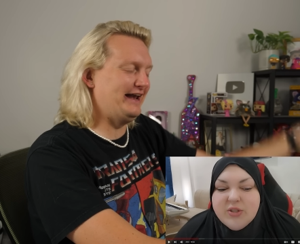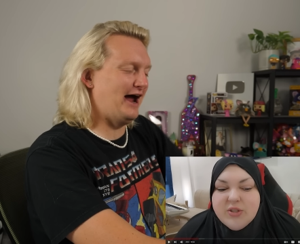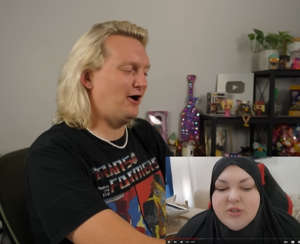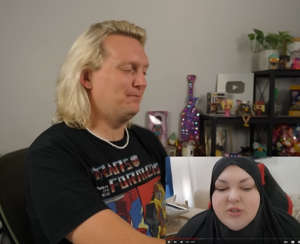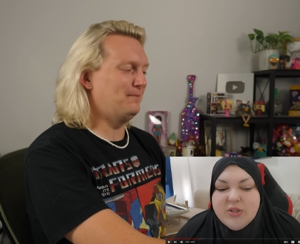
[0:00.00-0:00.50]
Speaker 1: and
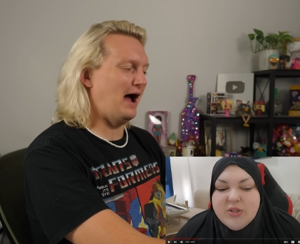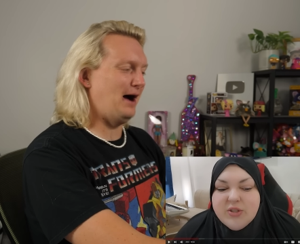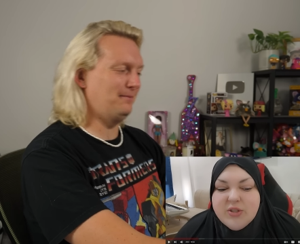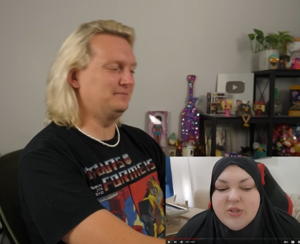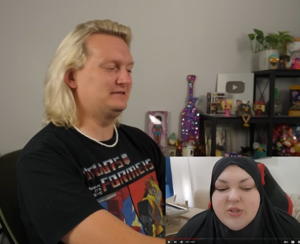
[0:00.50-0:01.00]
now
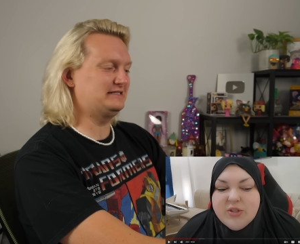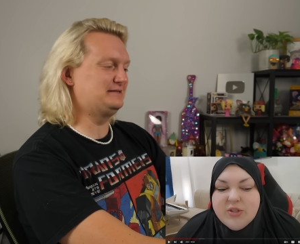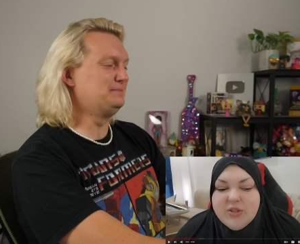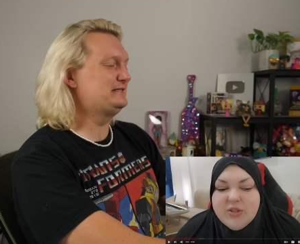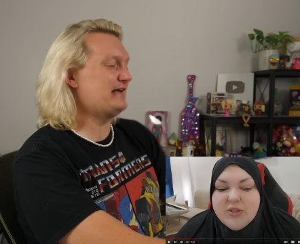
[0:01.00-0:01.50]
I'm
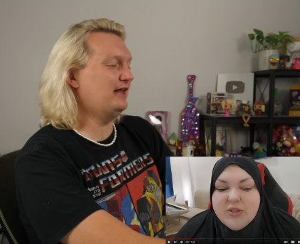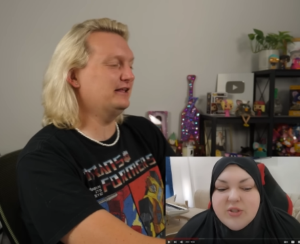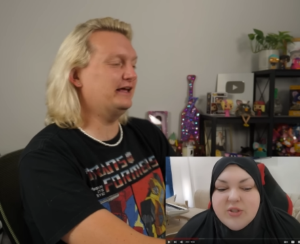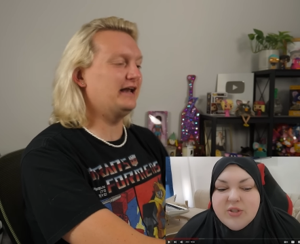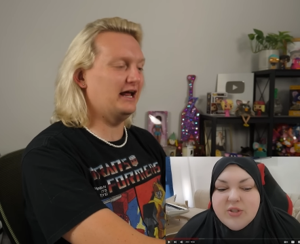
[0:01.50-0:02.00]

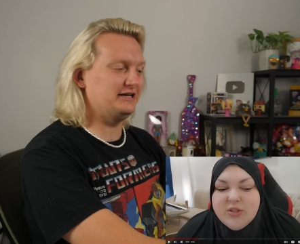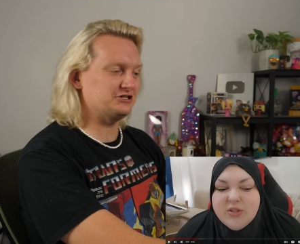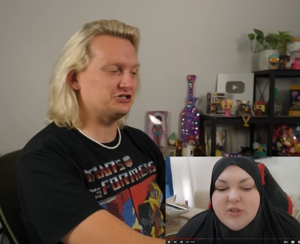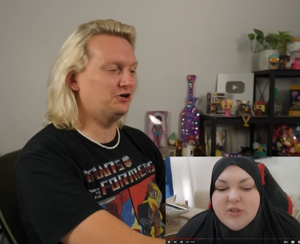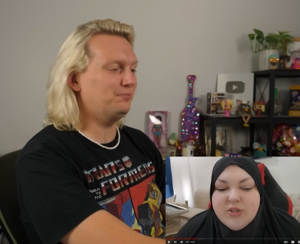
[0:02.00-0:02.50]
telling
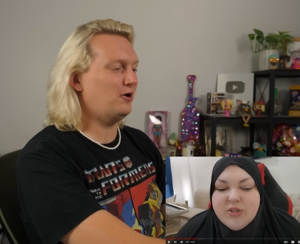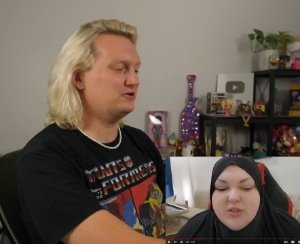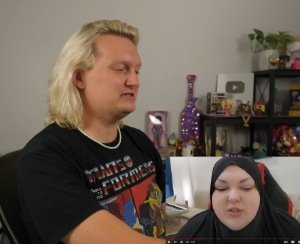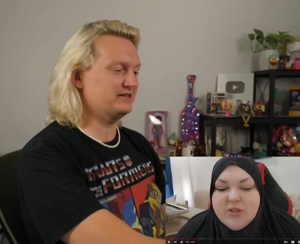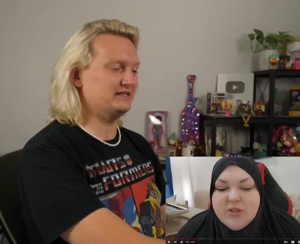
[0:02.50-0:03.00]
additional
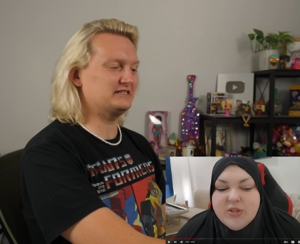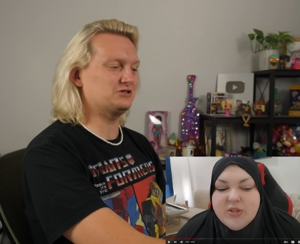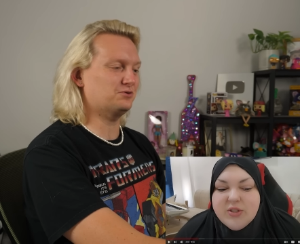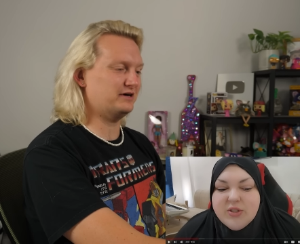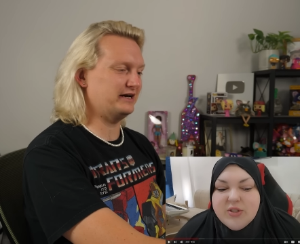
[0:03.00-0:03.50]
parts of this
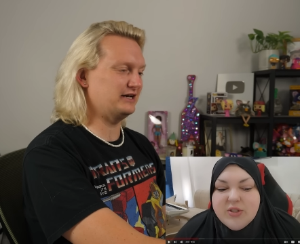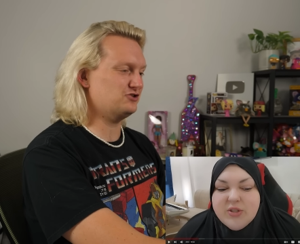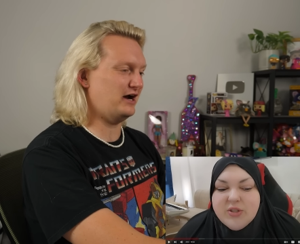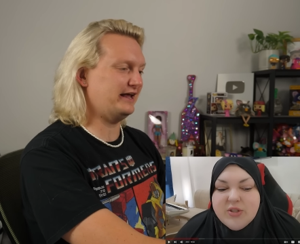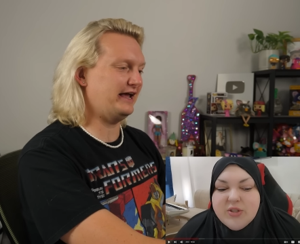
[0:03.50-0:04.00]
story to
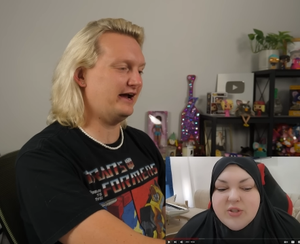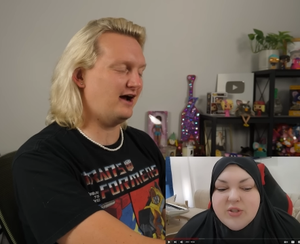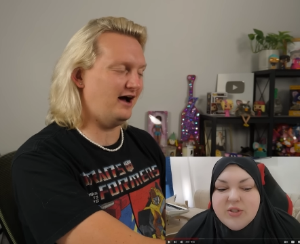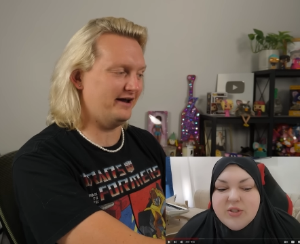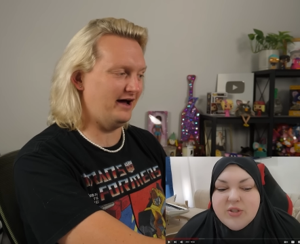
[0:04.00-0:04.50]
try to get
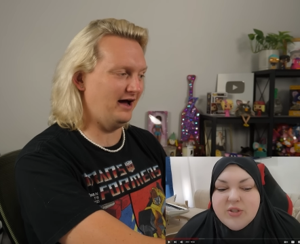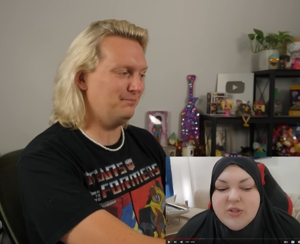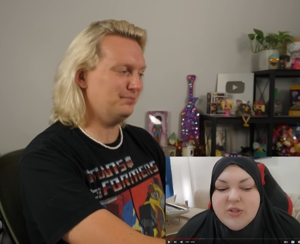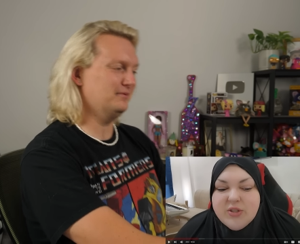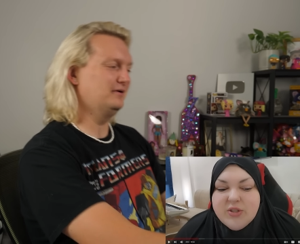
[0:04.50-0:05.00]
caught
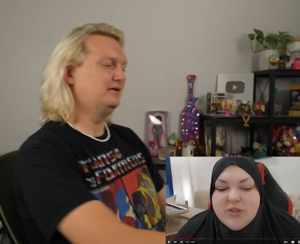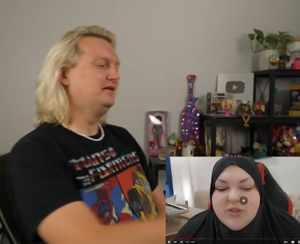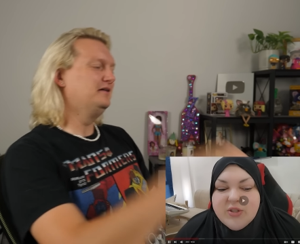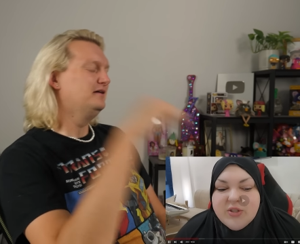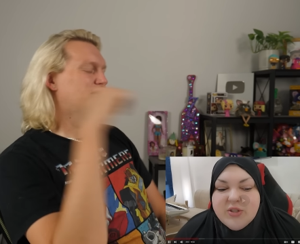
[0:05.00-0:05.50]
up.
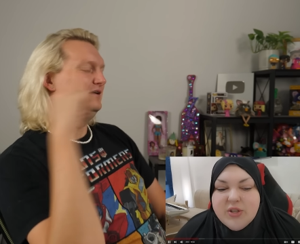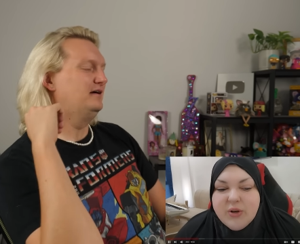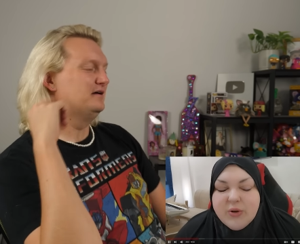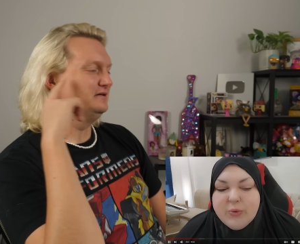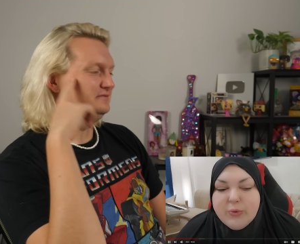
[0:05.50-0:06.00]

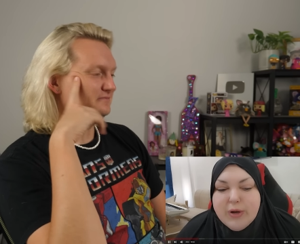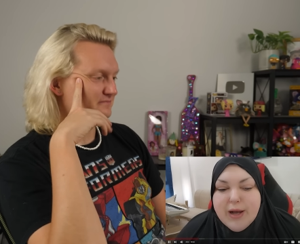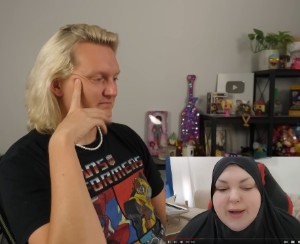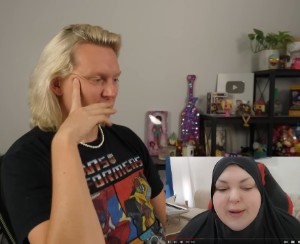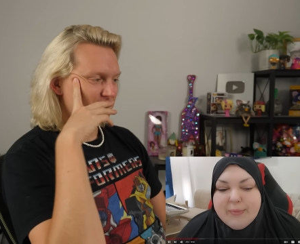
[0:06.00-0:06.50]
Speaker 2: So
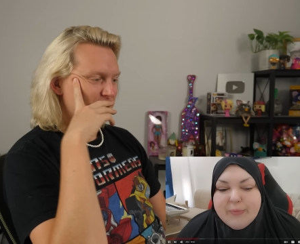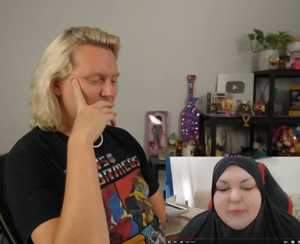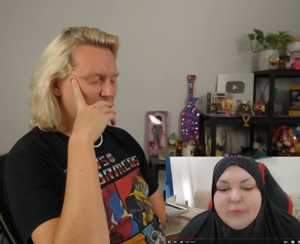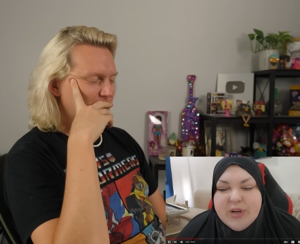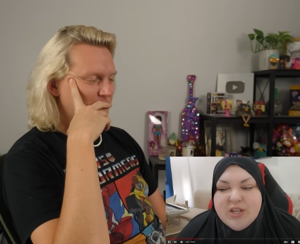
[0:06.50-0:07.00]

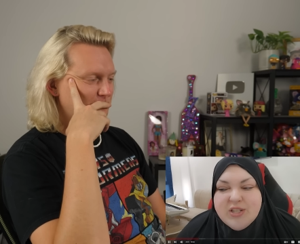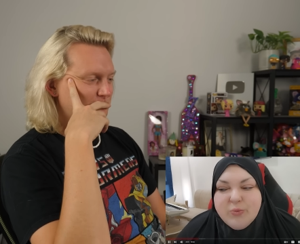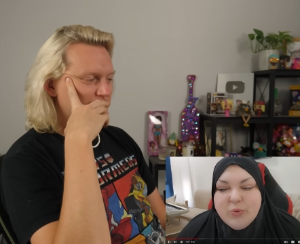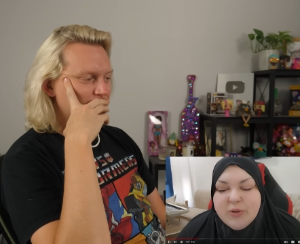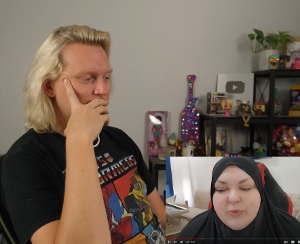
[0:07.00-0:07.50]
we
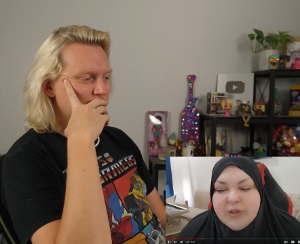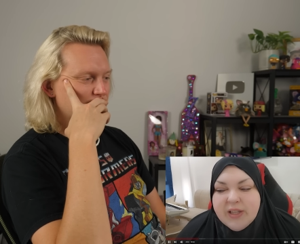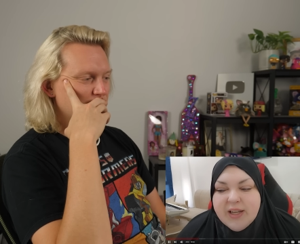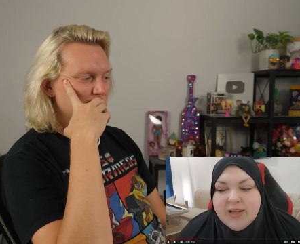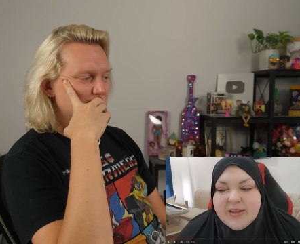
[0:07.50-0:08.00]
just weren't
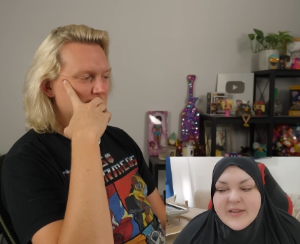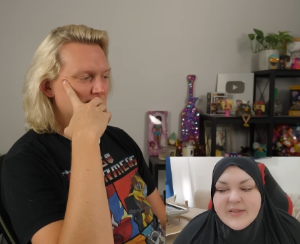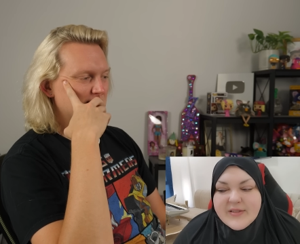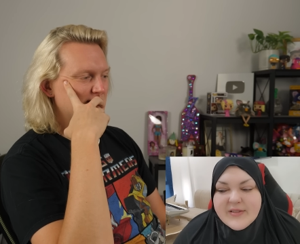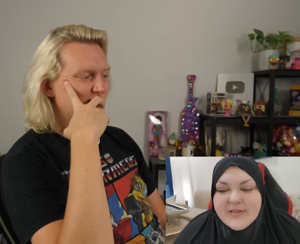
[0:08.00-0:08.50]
really
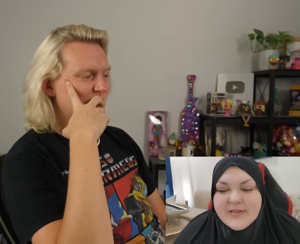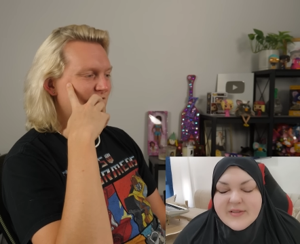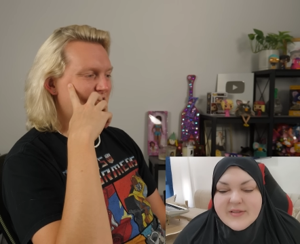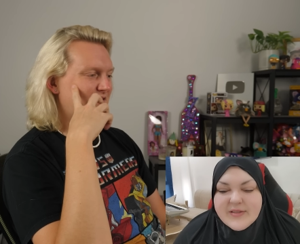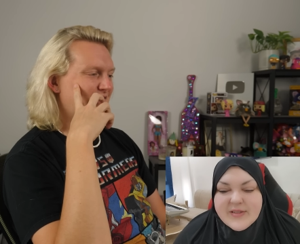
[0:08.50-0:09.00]

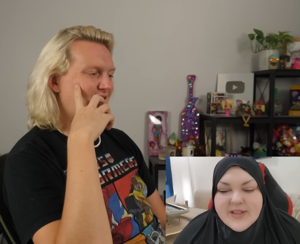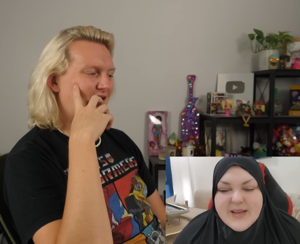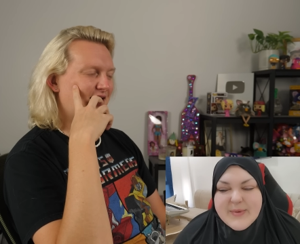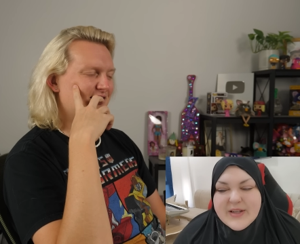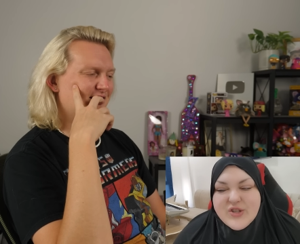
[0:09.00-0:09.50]

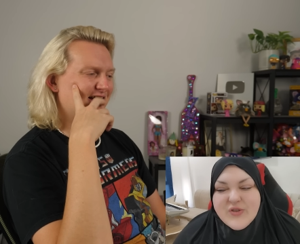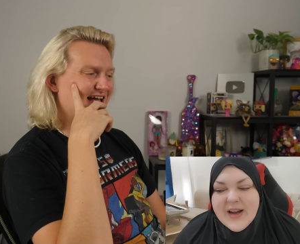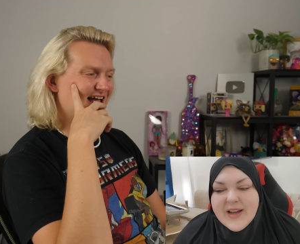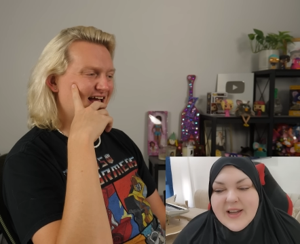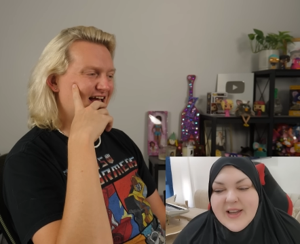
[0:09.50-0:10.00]
keeping
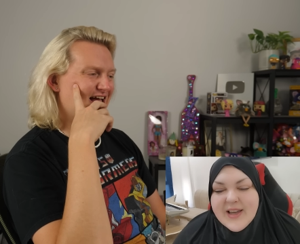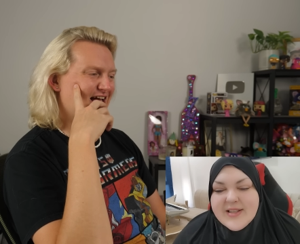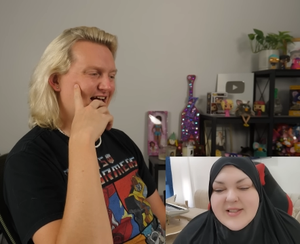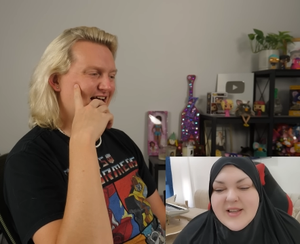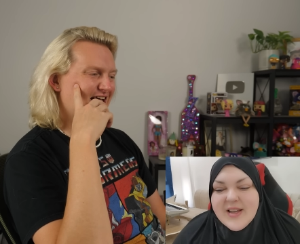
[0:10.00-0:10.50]
track, I
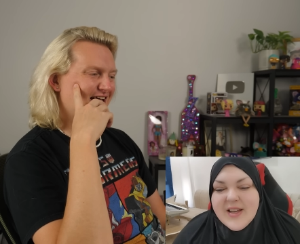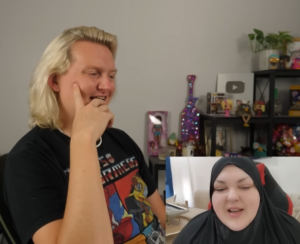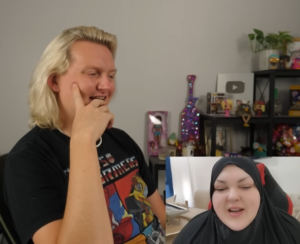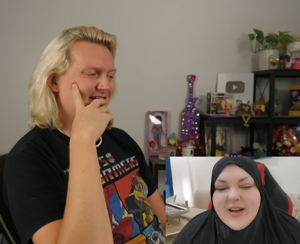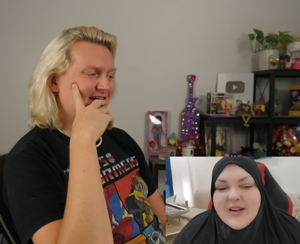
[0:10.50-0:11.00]
guess,
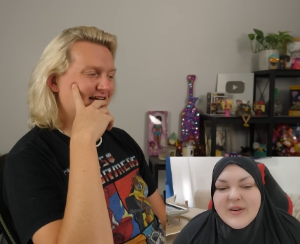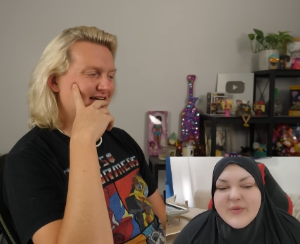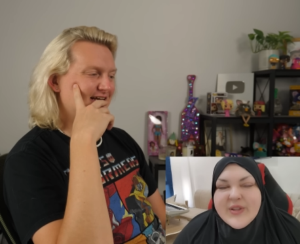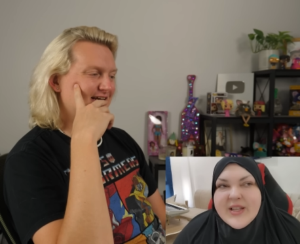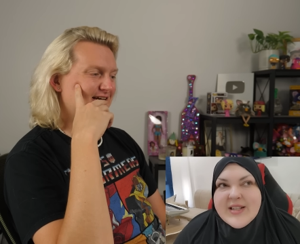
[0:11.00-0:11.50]
of